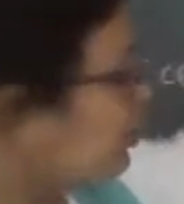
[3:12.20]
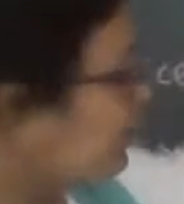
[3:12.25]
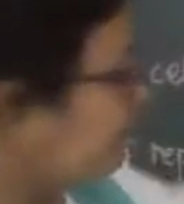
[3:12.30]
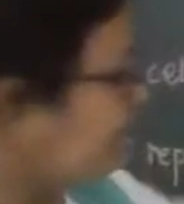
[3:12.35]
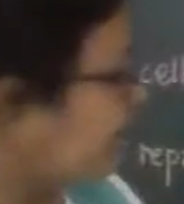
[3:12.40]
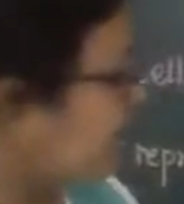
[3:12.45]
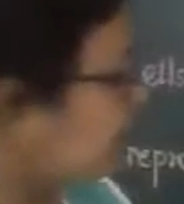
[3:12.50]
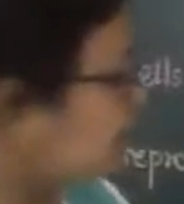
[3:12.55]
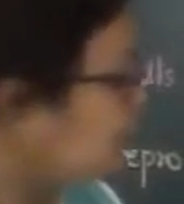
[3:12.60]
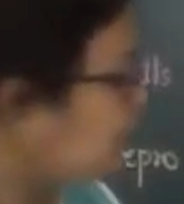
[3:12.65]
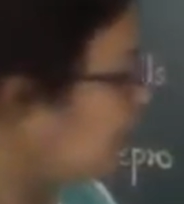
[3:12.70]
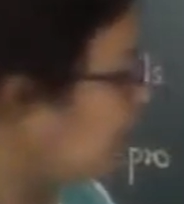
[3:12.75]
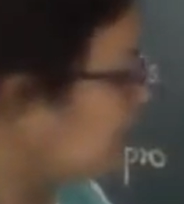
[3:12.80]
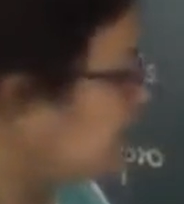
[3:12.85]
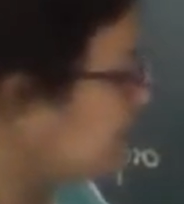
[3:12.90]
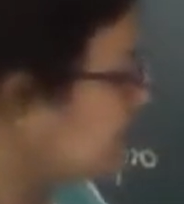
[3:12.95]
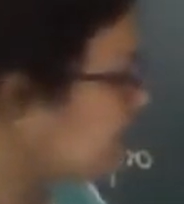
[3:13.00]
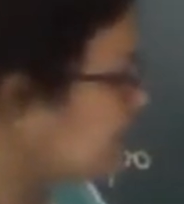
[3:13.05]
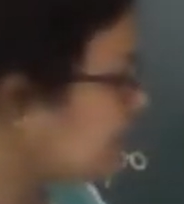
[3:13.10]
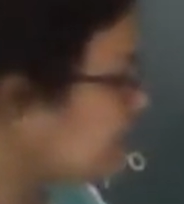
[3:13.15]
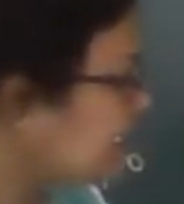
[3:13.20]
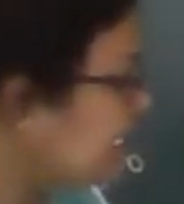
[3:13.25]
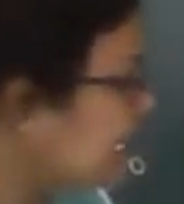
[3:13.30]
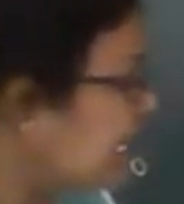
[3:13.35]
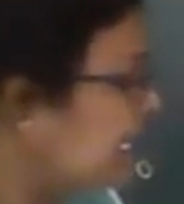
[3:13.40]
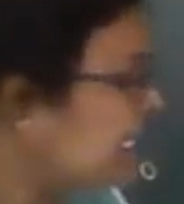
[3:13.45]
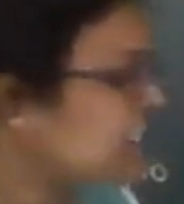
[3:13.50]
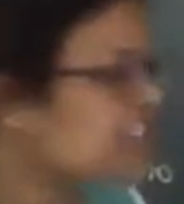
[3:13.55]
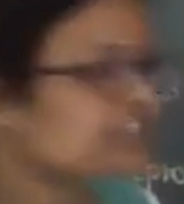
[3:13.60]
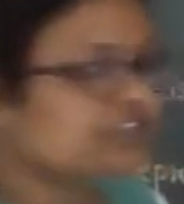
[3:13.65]
reproduction is
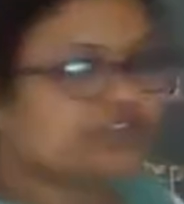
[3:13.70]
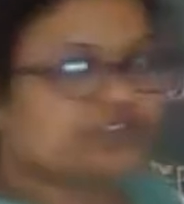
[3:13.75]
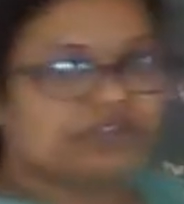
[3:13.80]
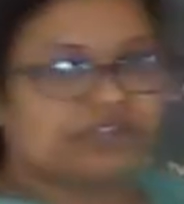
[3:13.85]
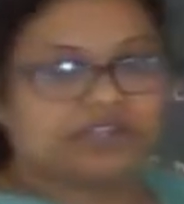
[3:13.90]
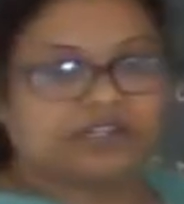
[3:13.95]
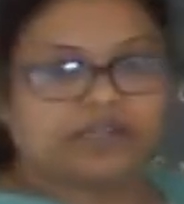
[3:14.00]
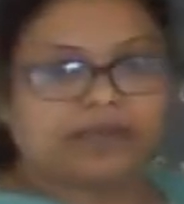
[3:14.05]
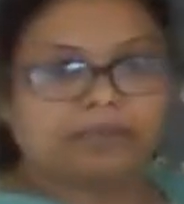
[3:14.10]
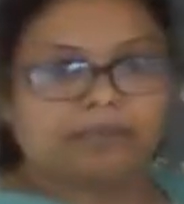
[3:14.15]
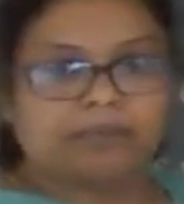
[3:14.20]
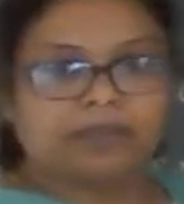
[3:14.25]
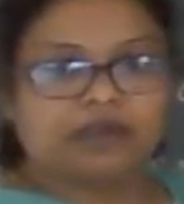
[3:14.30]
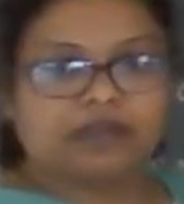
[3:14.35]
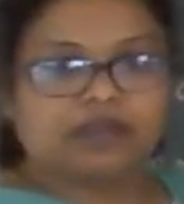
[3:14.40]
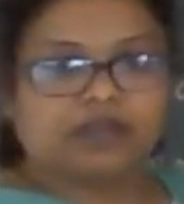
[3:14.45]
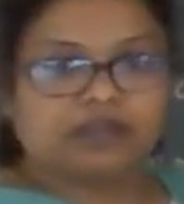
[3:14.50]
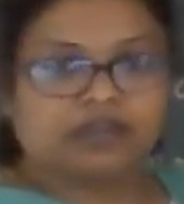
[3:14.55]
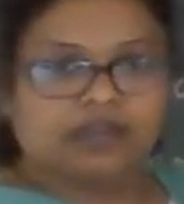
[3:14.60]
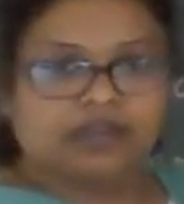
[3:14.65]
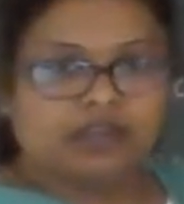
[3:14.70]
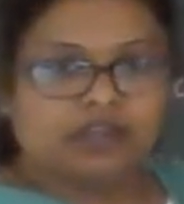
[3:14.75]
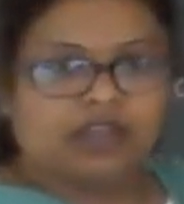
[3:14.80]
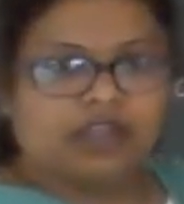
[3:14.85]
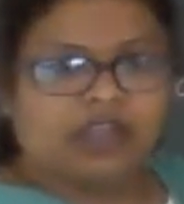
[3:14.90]
larger in number